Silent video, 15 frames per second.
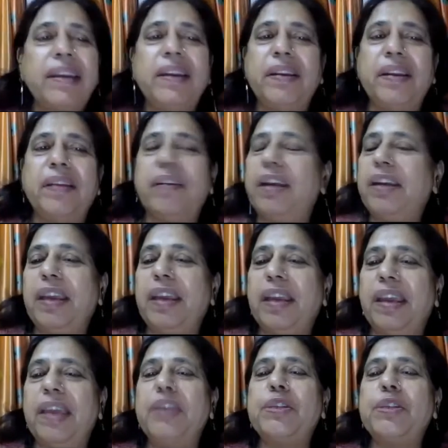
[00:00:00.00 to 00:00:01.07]

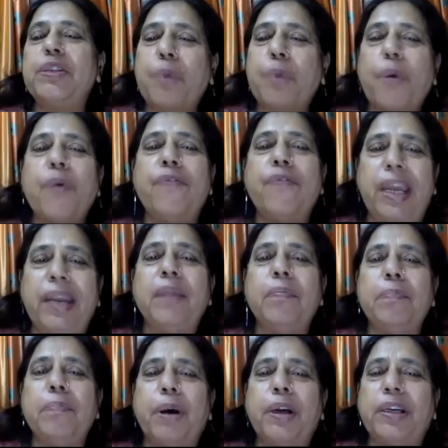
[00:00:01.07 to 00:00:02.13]
integrating is so very
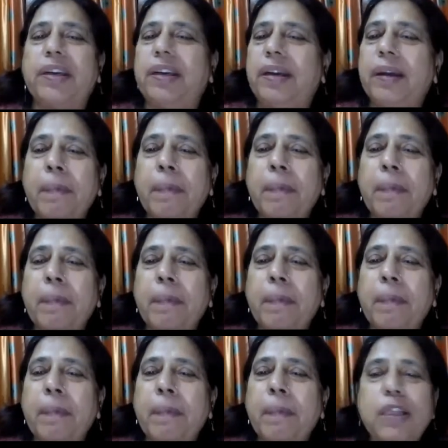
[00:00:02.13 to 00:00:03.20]
important.
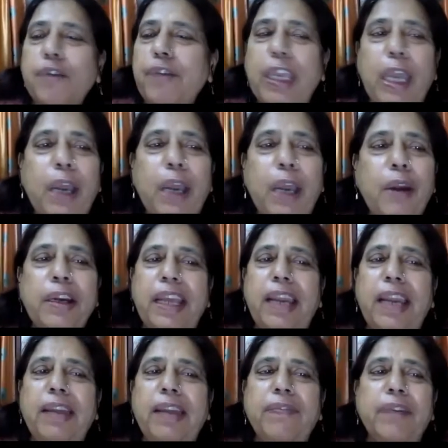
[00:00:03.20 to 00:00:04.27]
Also, we cannot
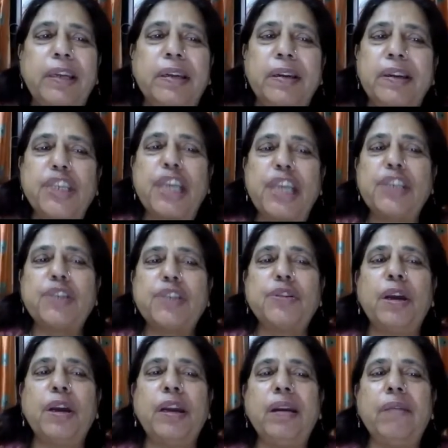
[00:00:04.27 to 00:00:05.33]
deliver just
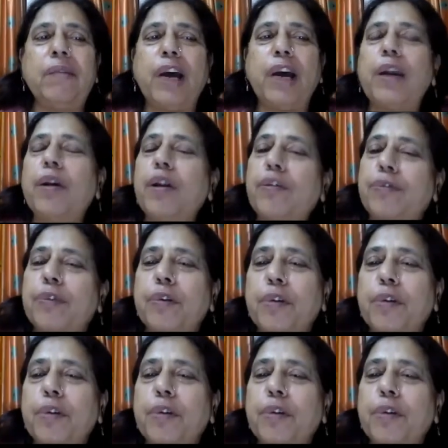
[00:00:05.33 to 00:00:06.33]
on one or few of the